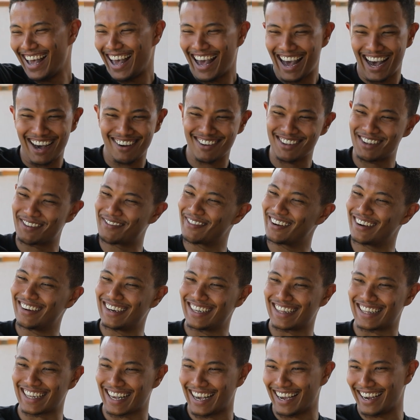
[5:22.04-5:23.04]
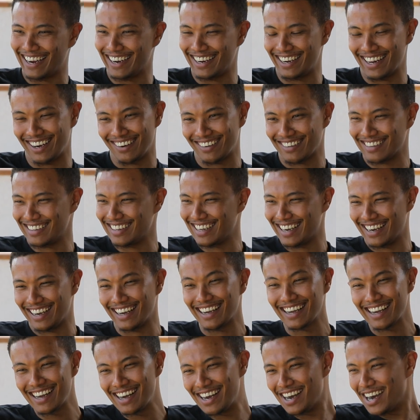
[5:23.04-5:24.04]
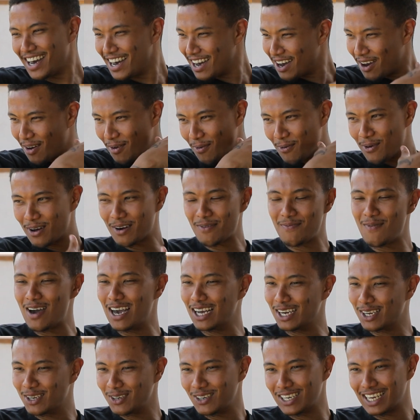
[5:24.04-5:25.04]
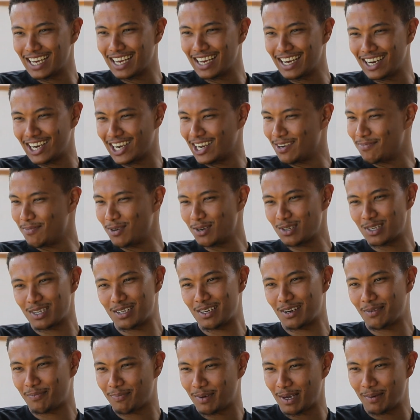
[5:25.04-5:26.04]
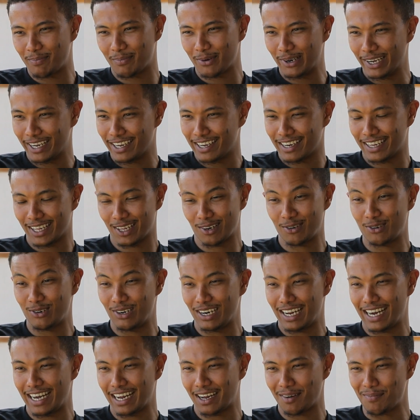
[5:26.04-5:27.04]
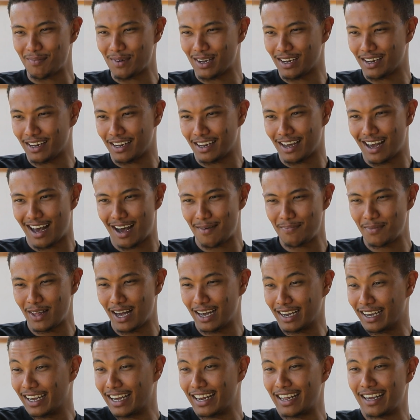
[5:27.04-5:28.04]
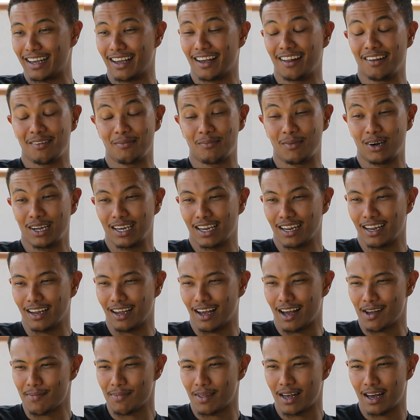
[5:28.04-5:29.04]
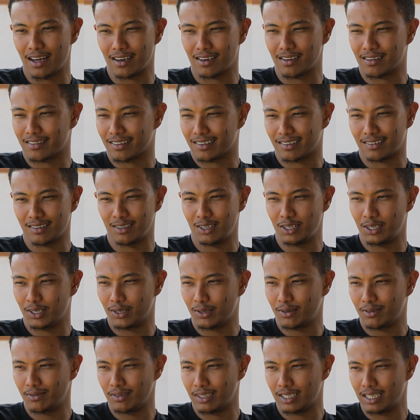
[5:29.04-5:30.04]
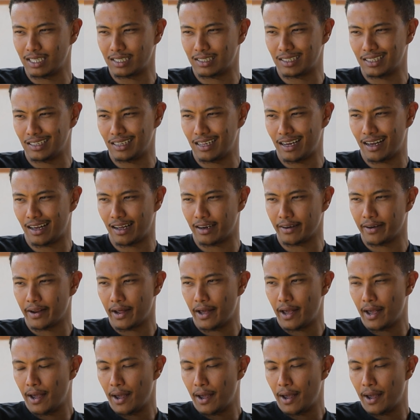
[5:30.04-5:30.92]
I was very tired. I was like, what am I doing here? Most of the people here, they don't like me. I'm not getting any money. I'm not, this and that.